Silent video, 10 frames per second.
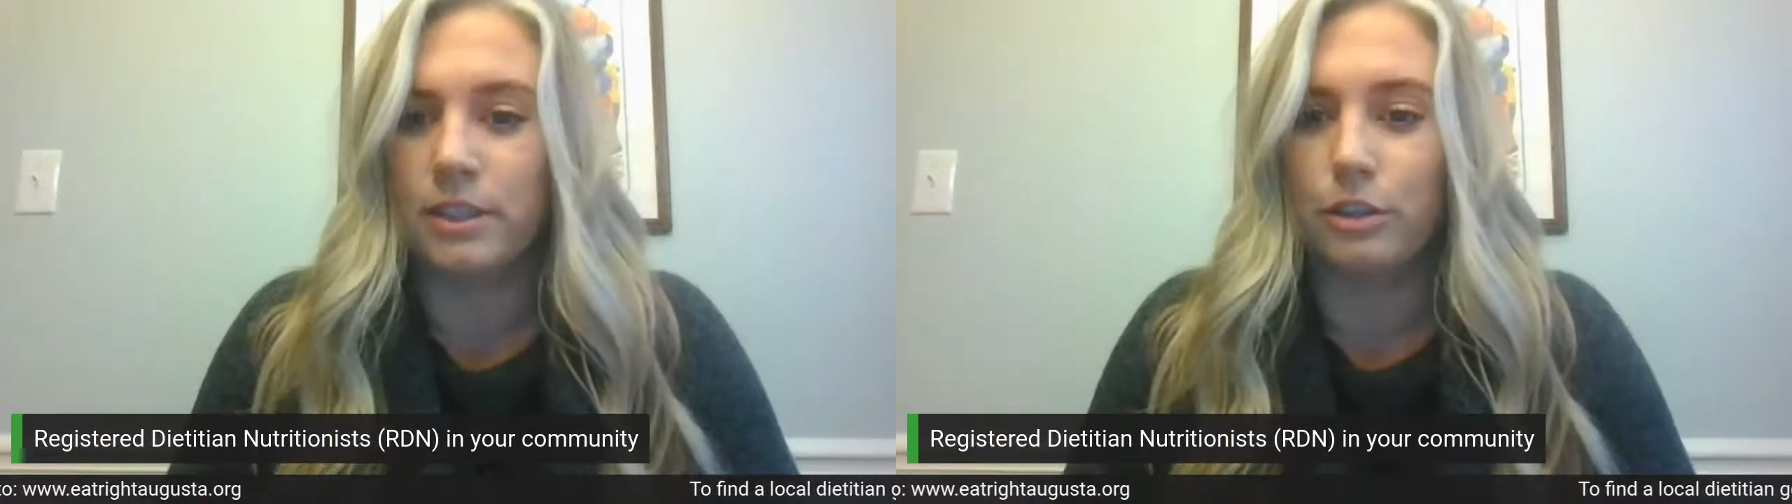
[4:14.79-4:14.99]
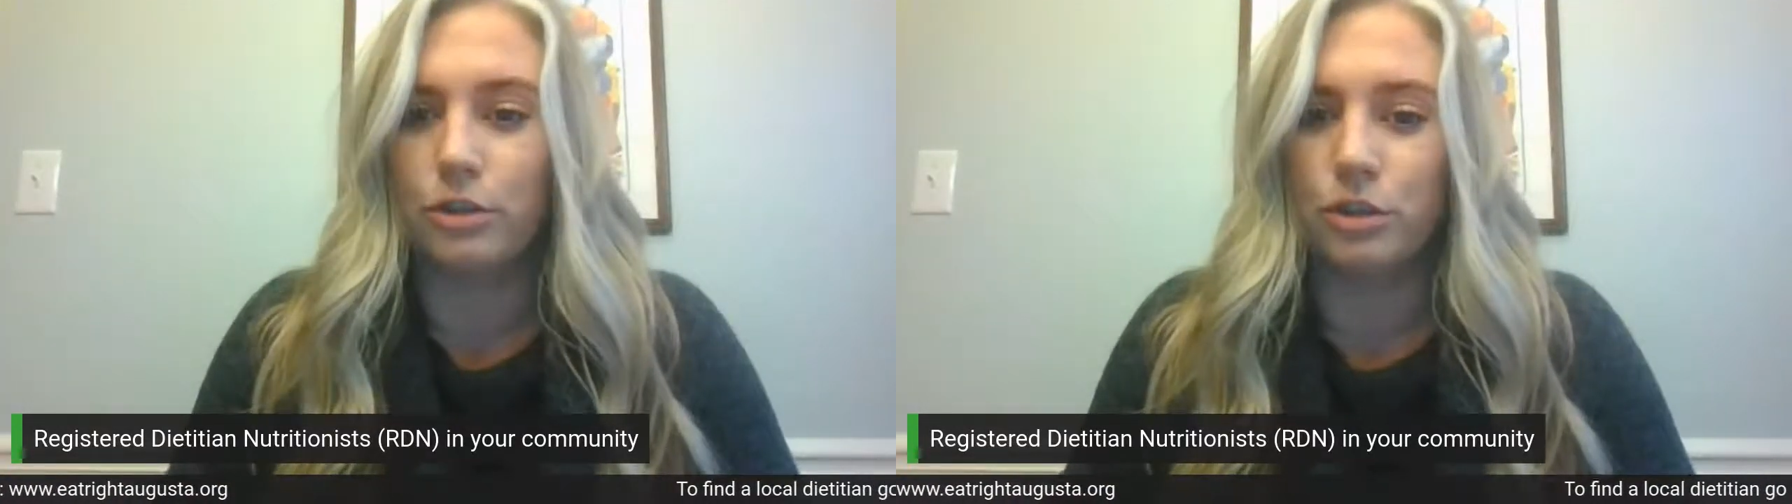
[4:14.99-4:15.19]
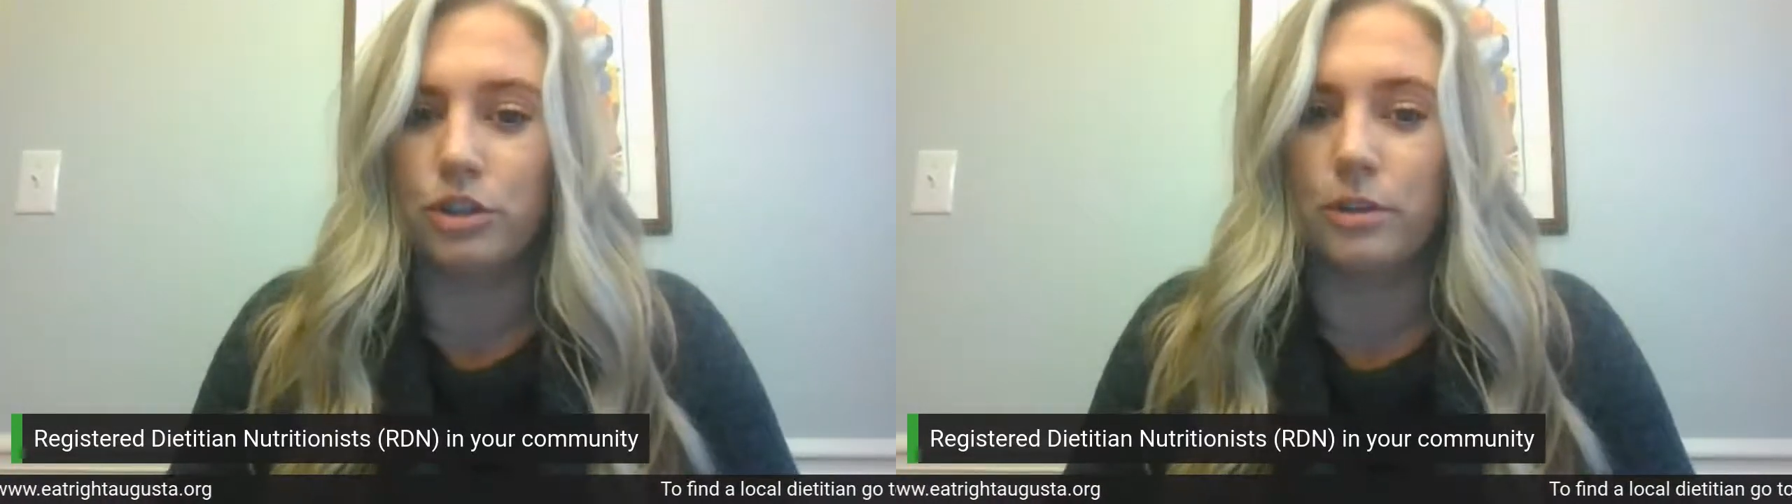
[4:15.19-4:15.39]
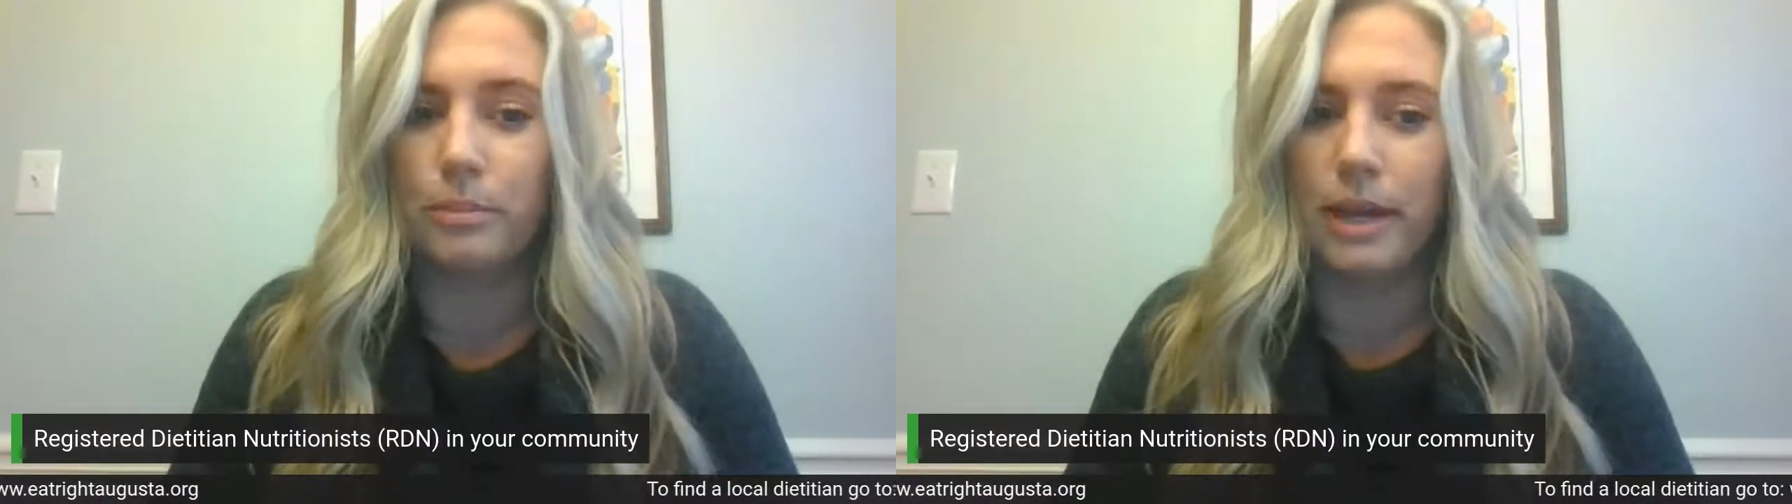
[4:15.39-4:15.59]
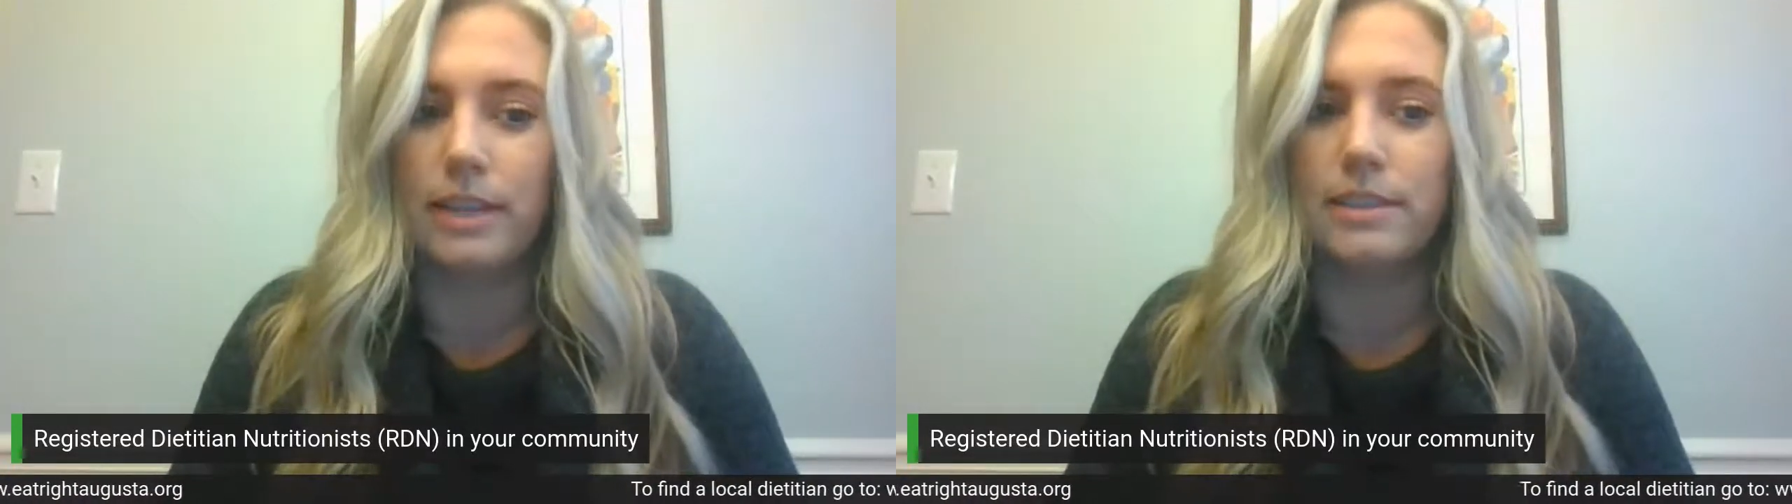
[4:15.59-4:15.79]
that
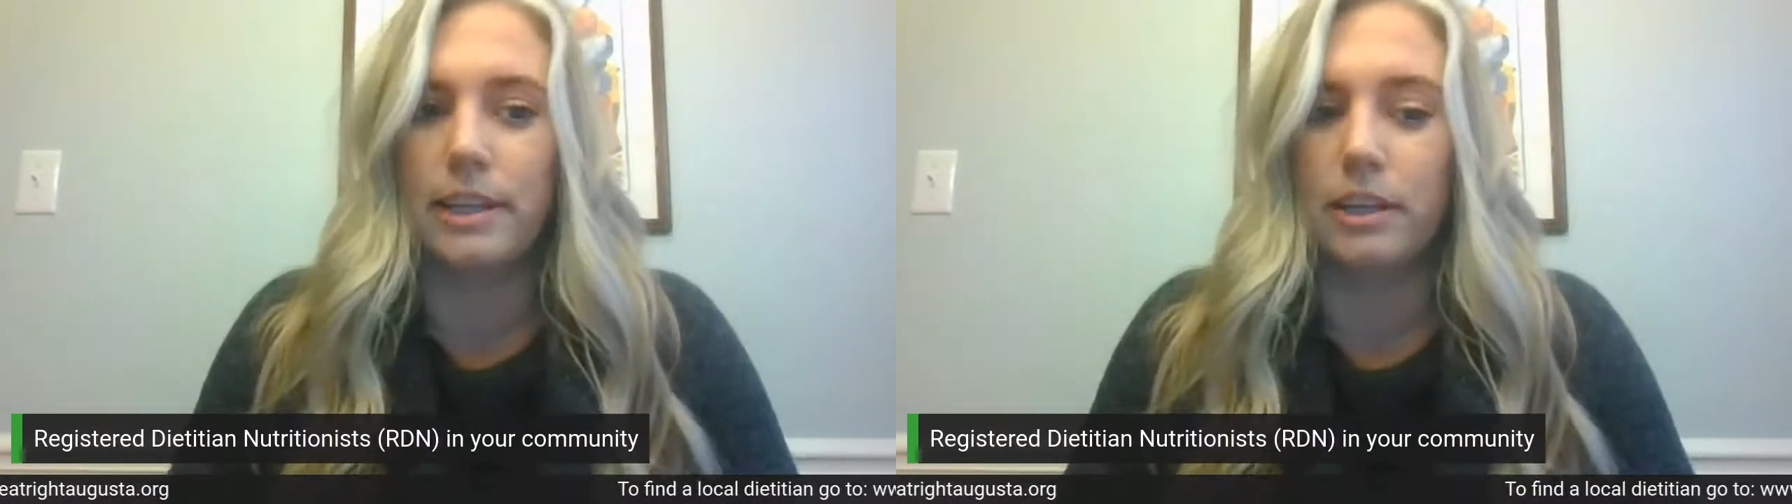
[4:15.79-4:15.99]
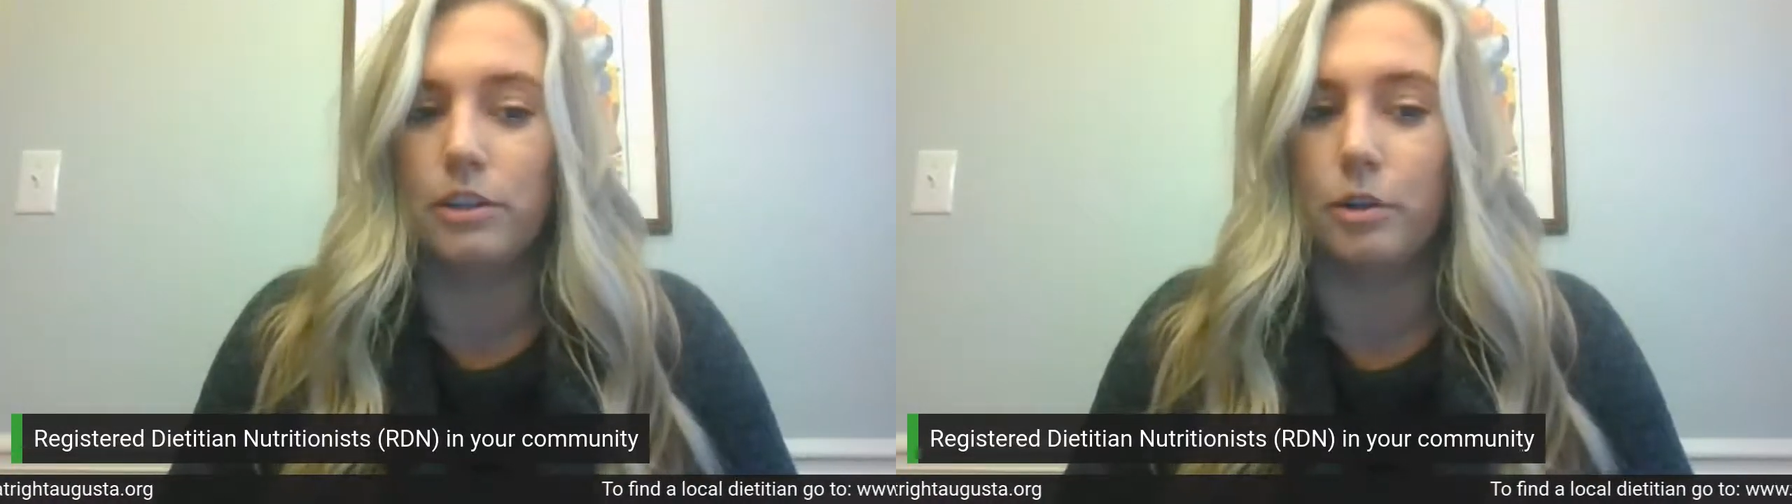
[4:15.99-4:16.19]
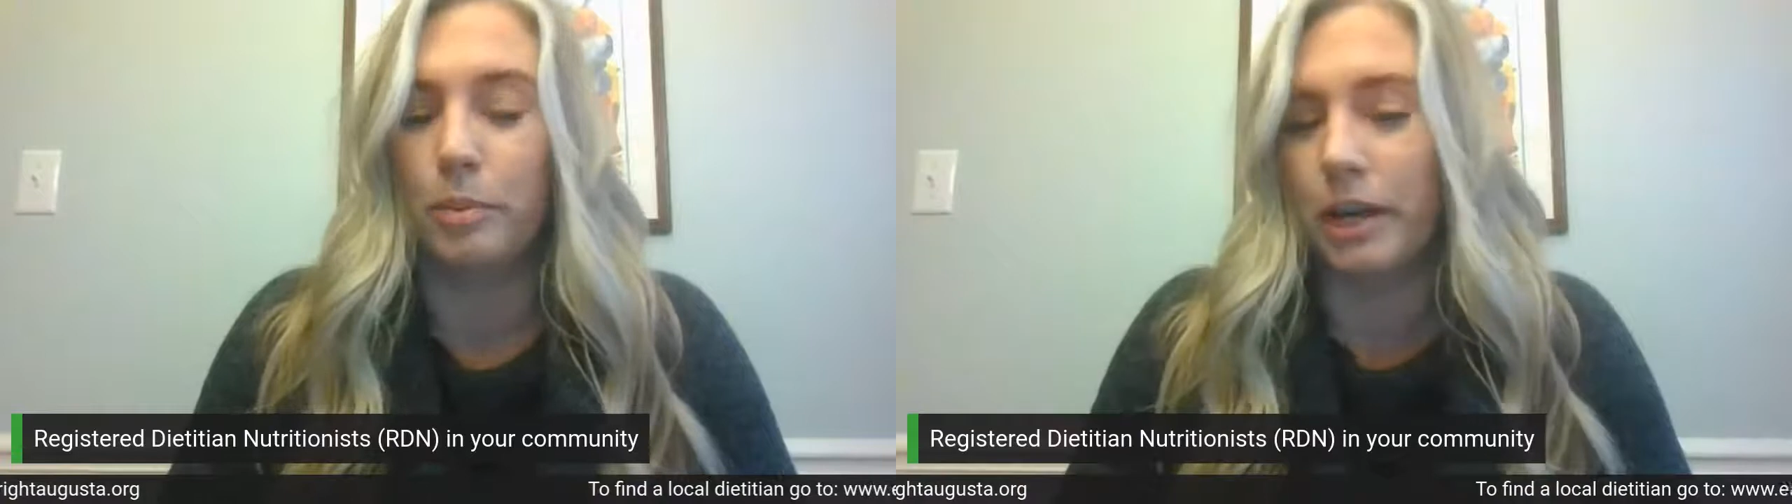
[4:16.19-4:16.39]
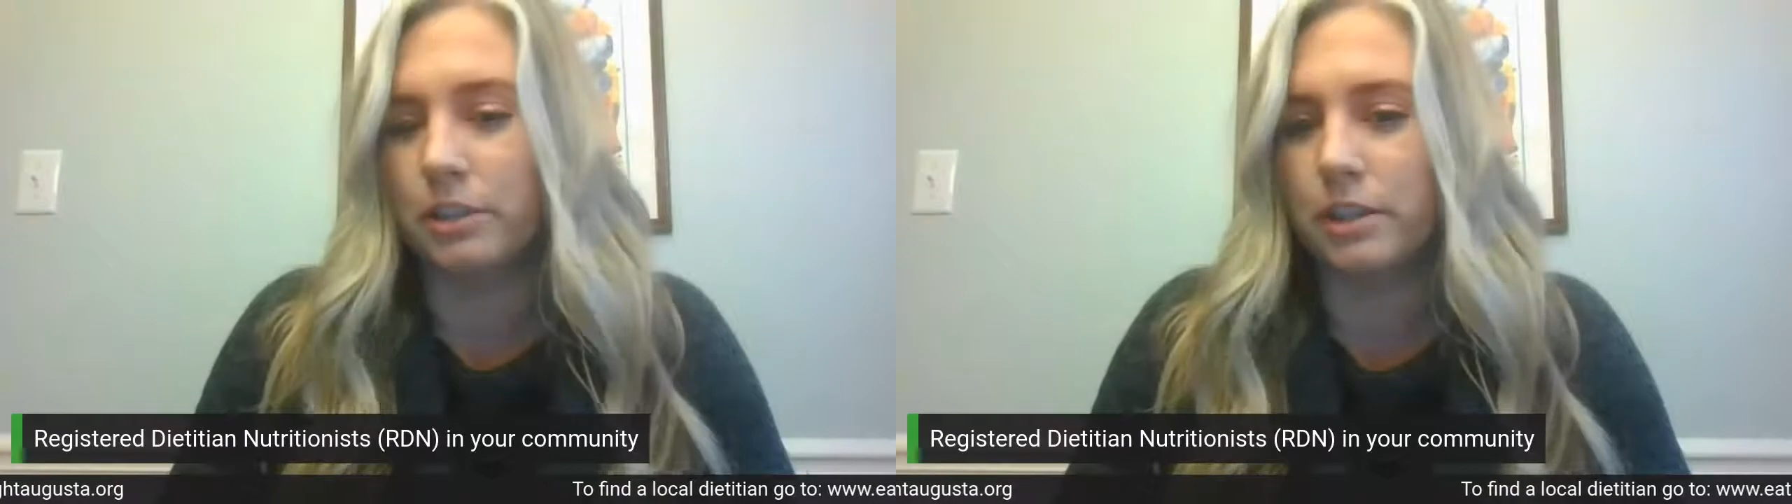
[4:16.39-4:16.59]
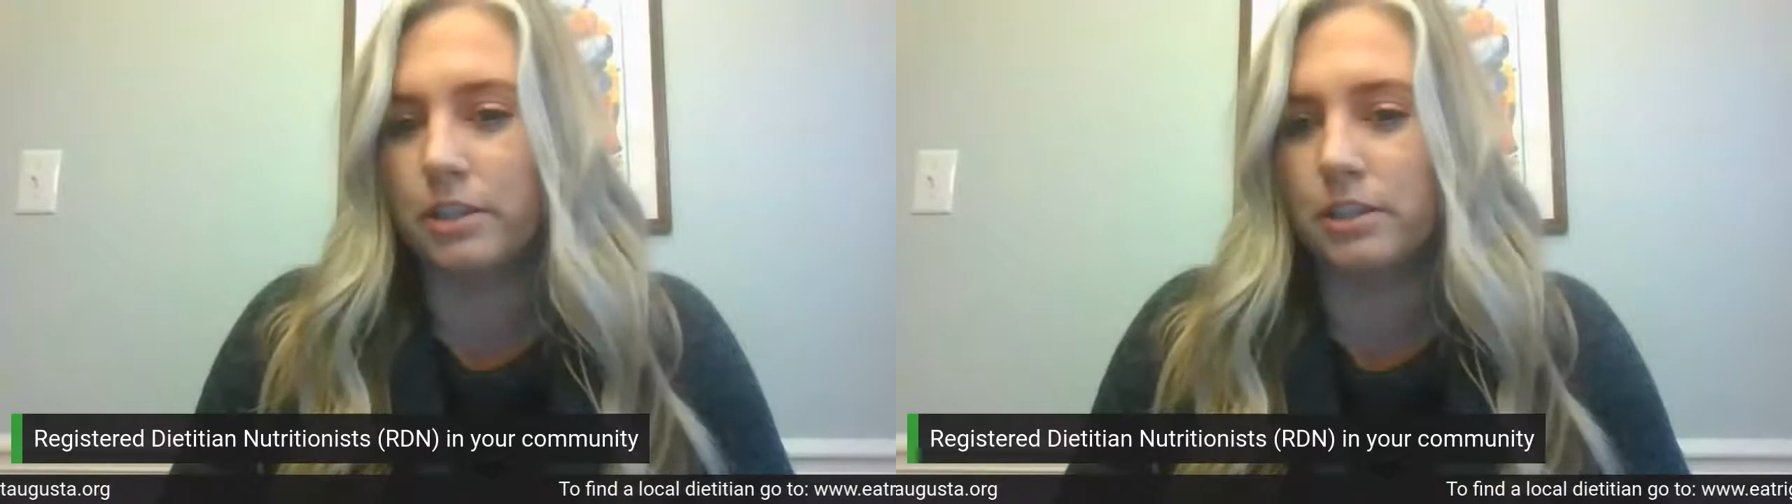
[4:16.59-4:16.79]
nutrition makes in your
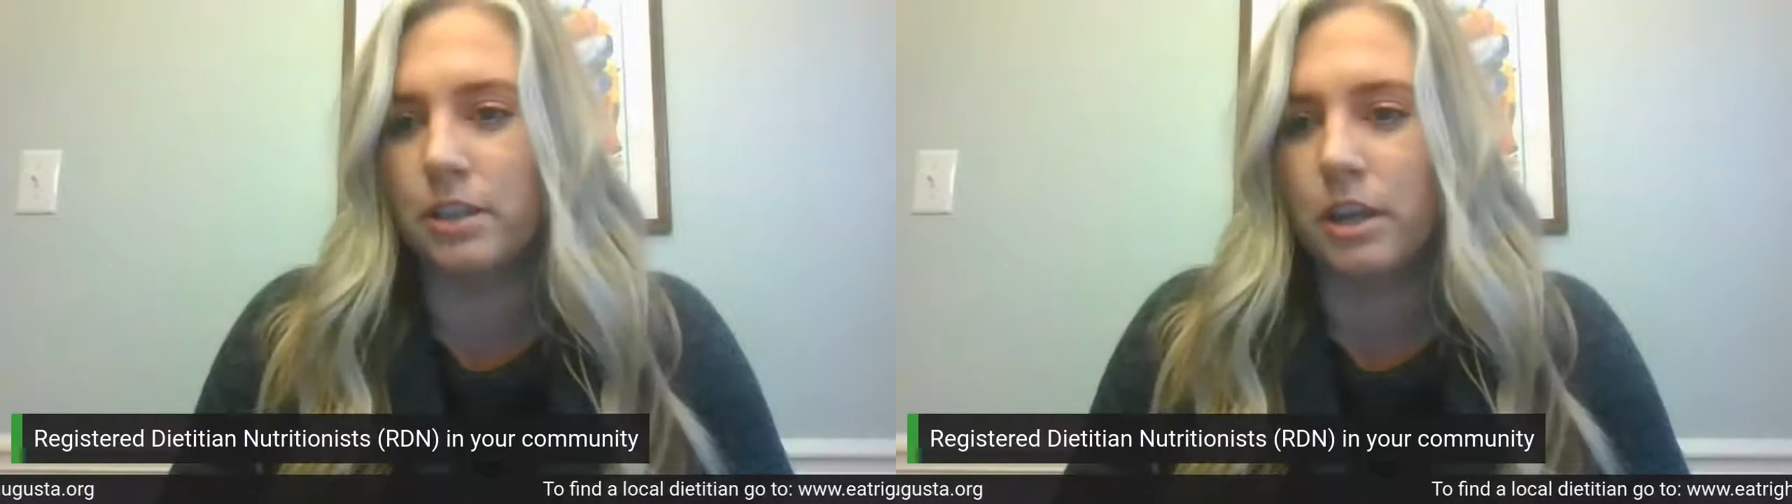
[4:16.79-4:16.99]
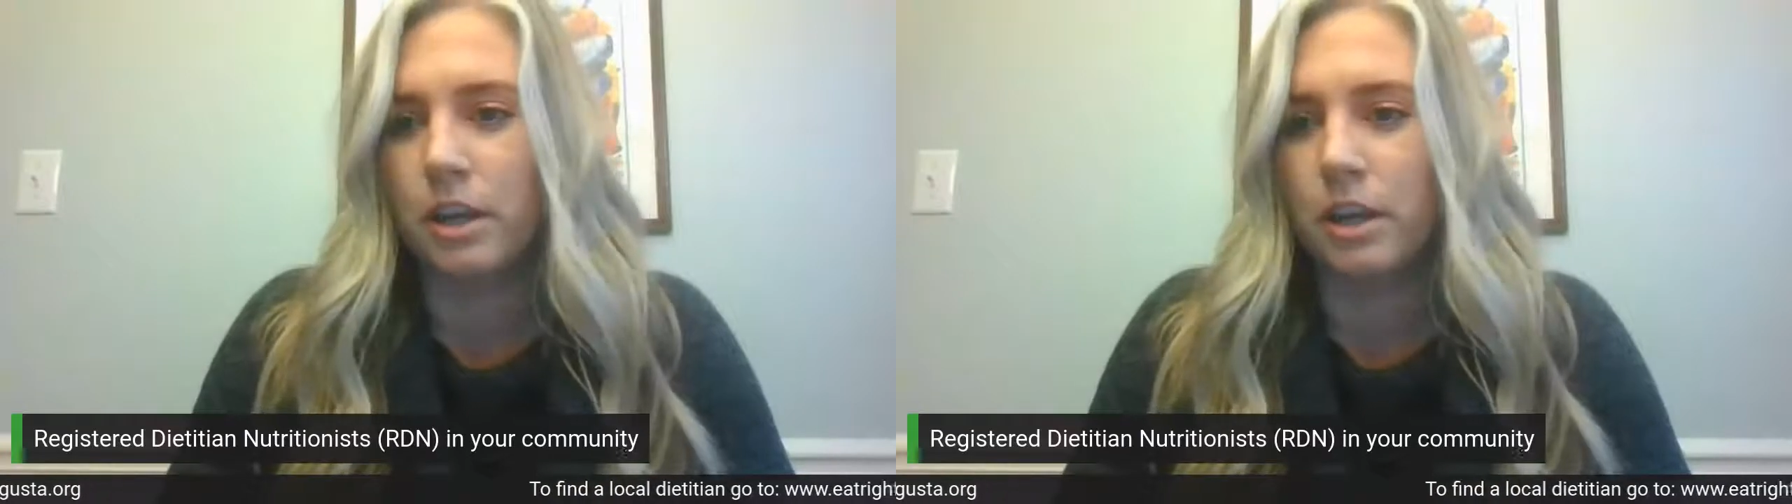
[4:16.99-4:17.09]
patients.